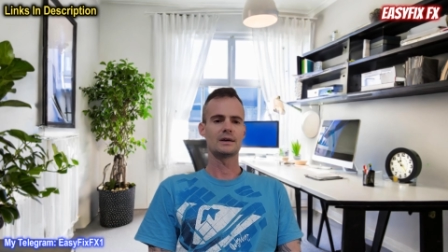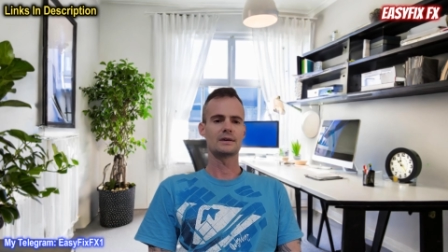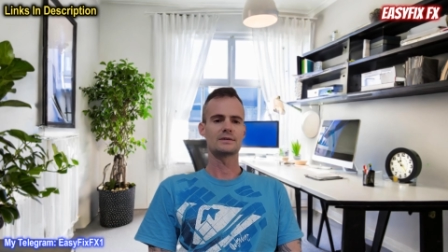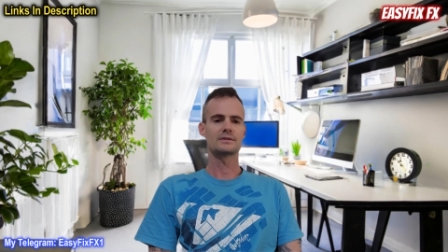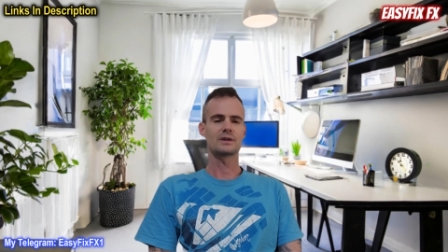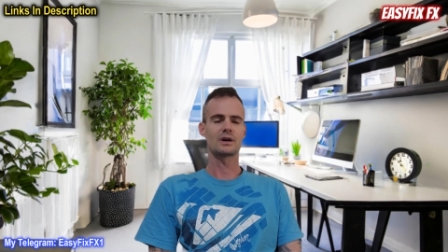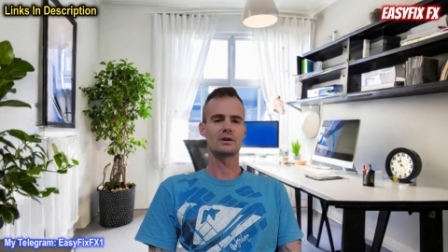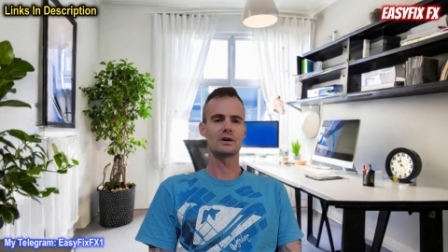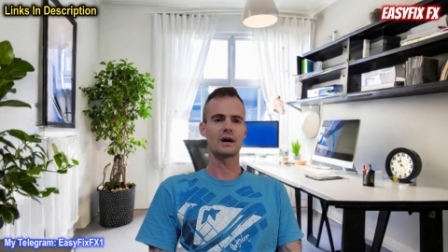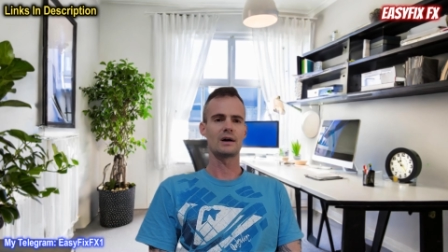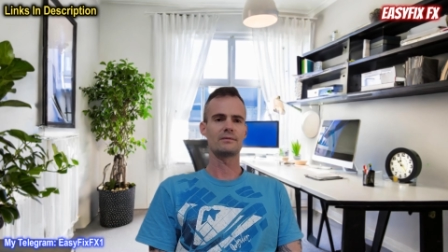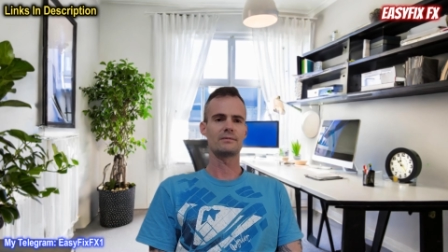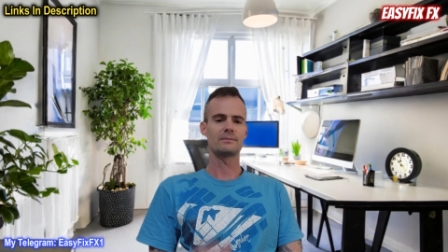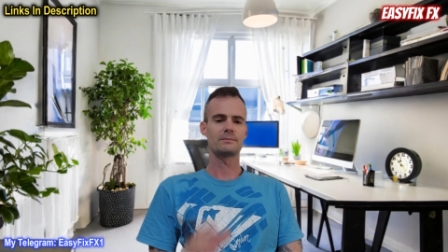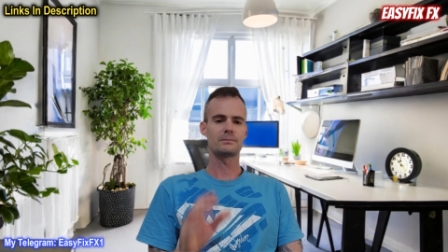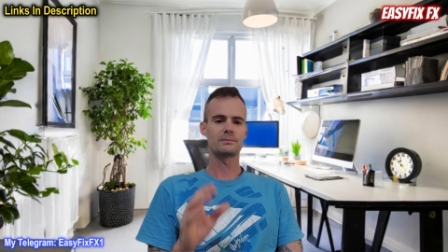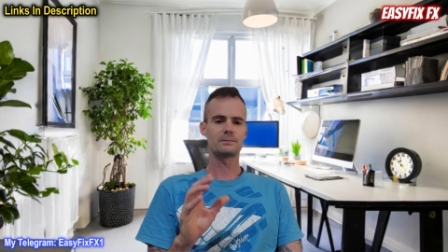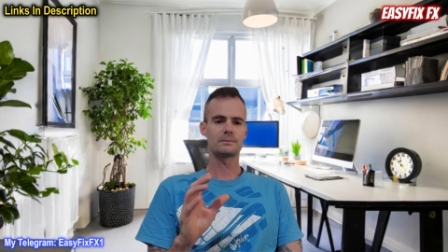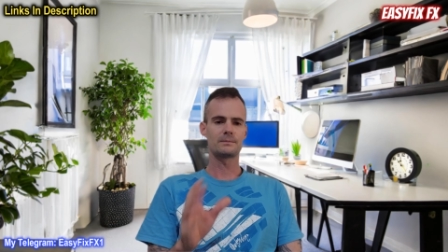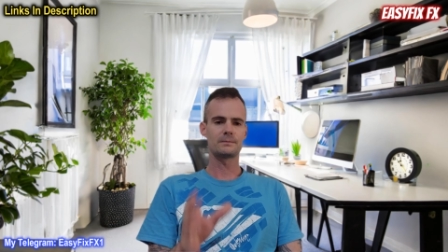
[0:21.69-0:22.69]
So I've,
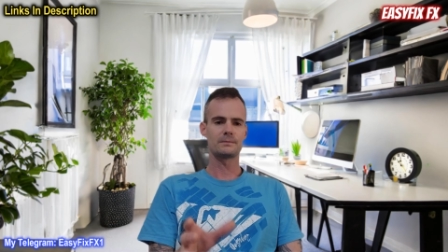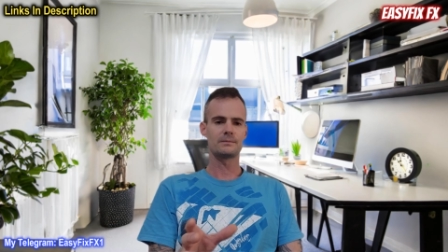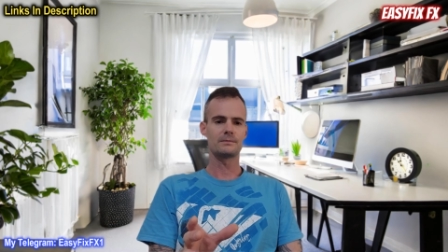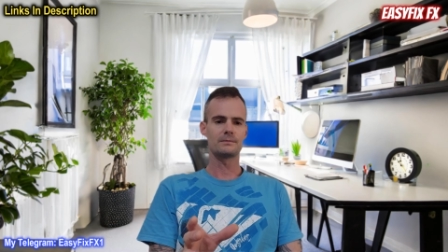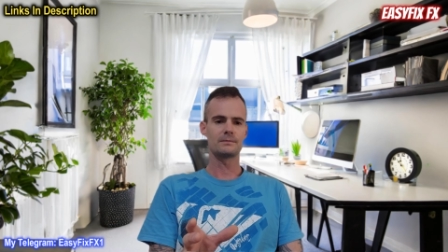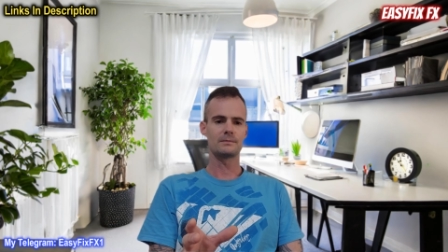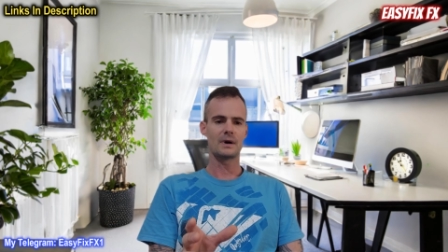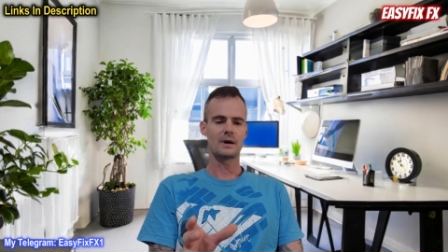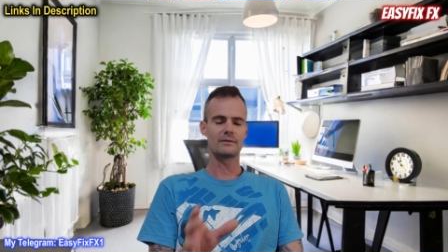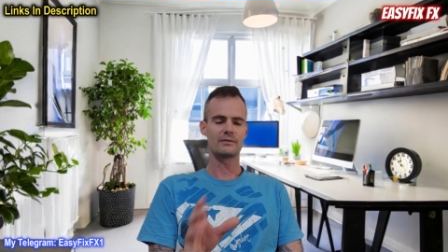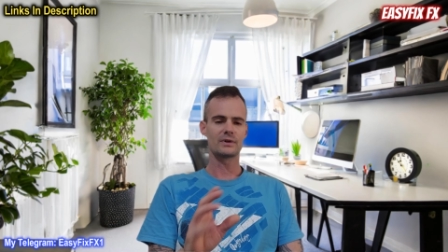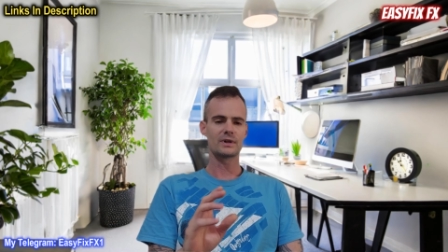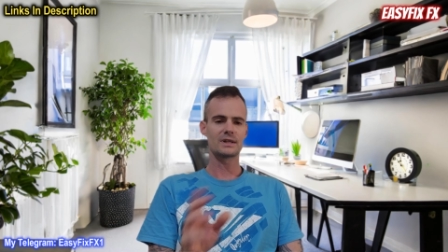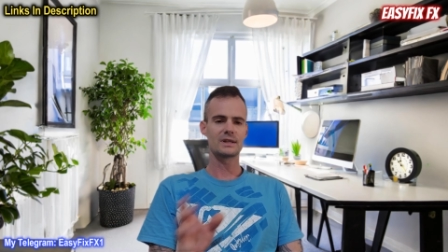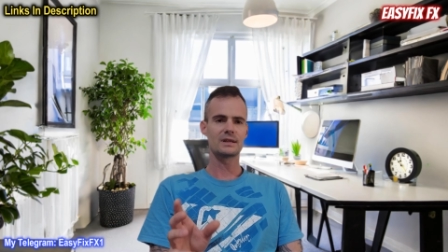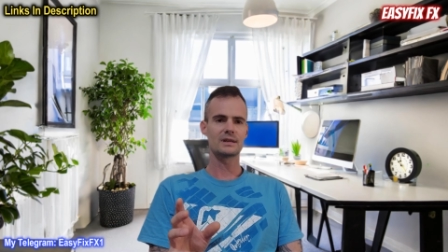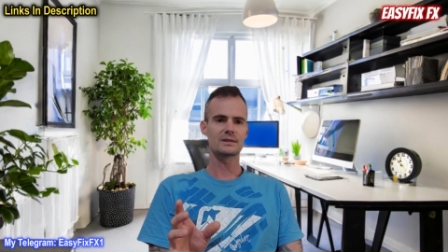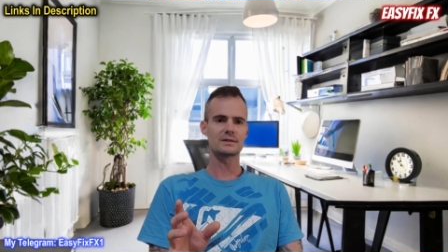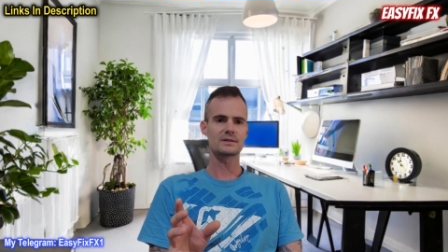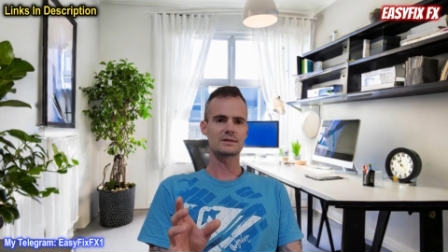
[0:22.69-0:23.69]
I've
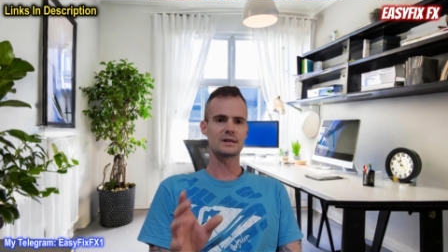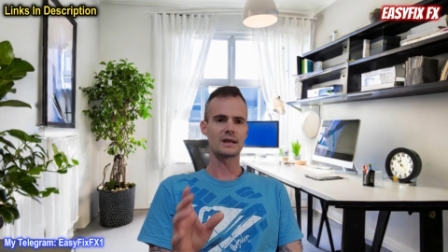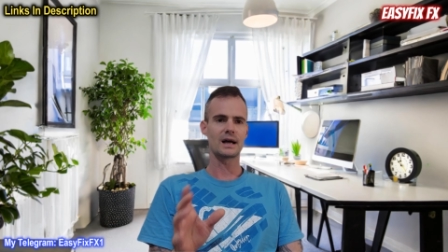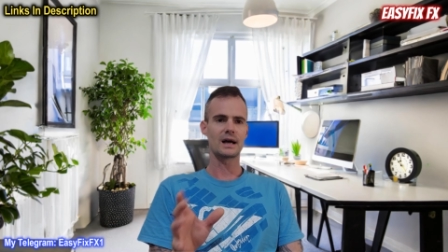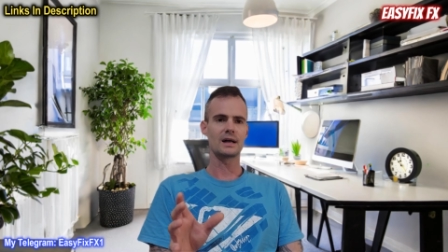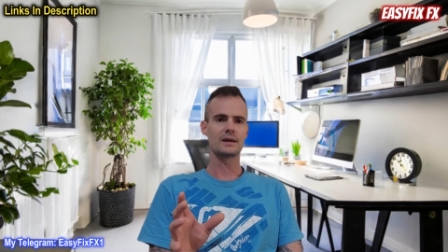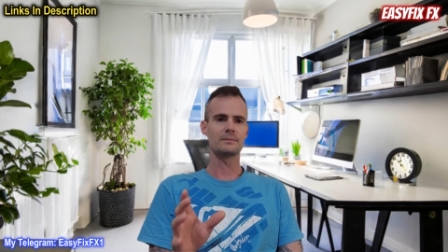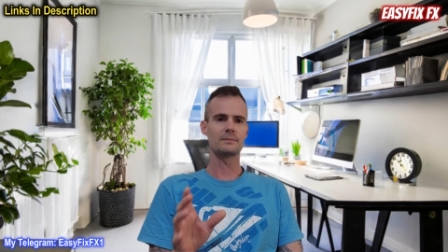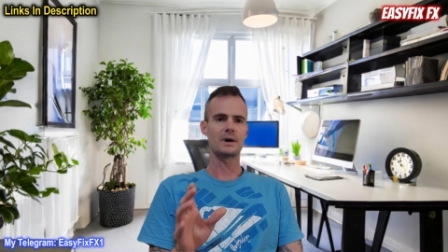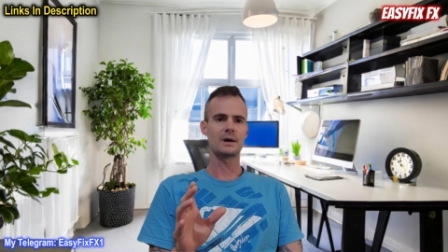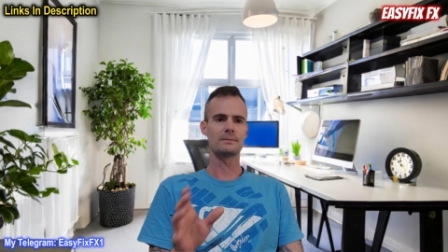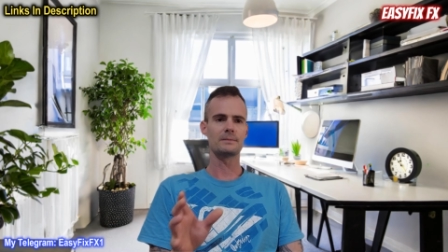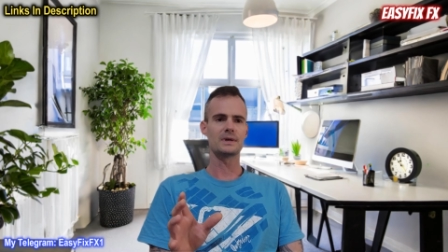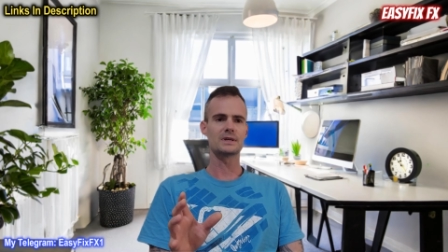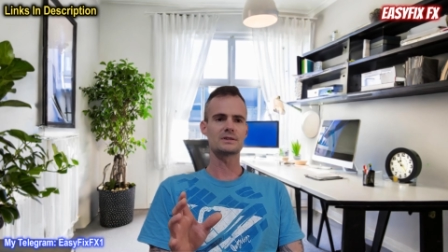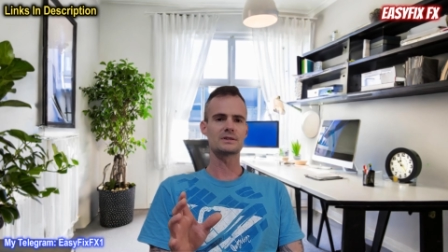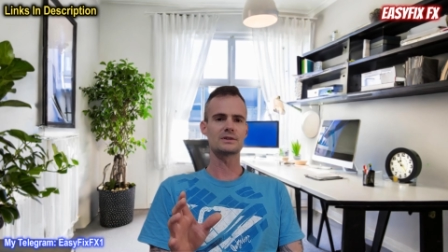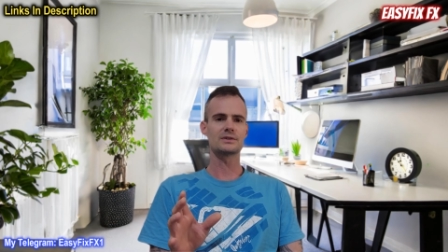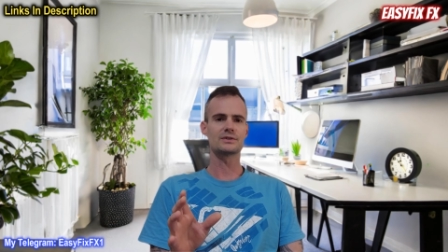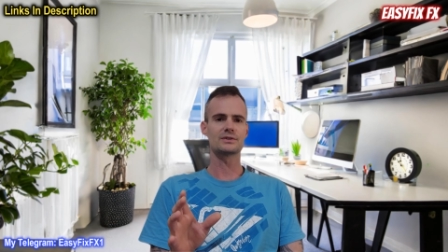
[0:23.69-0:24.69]
written this down, my
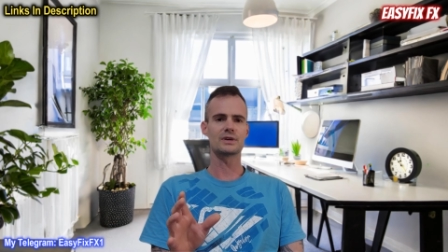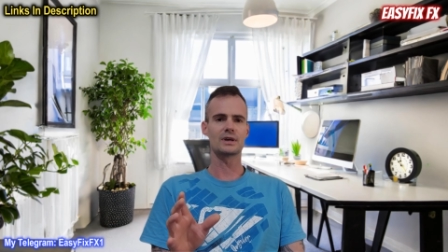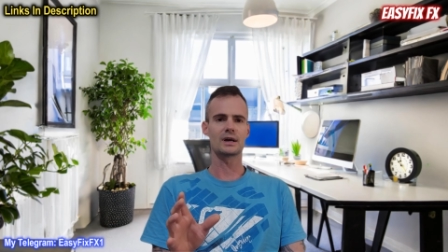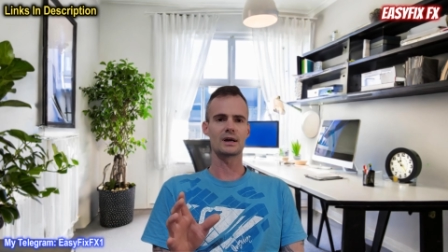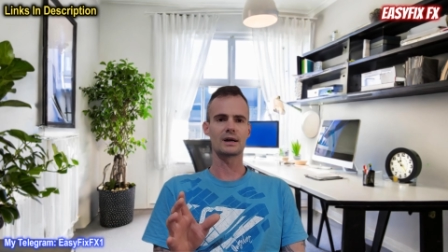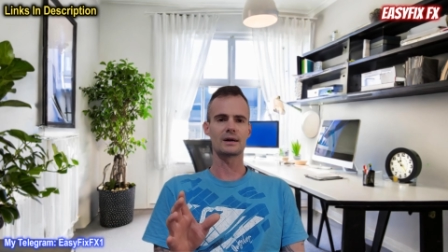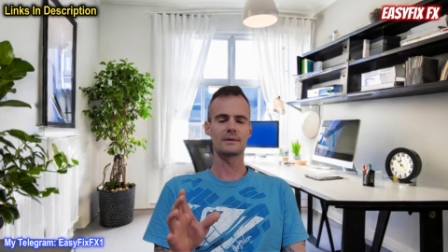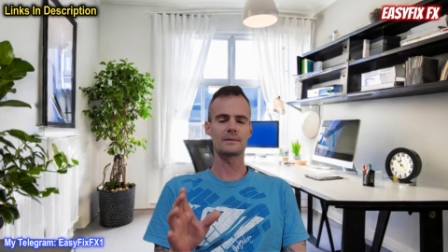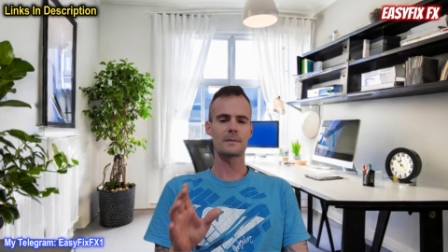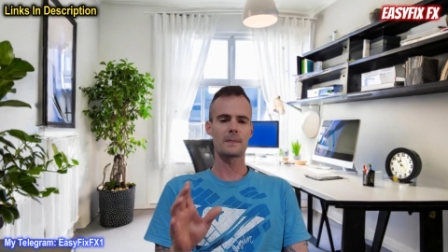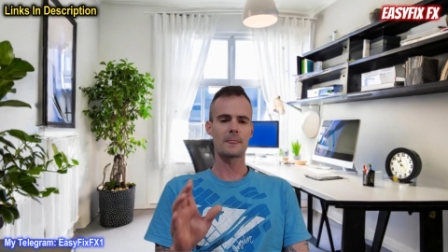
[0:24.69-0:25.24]
message here,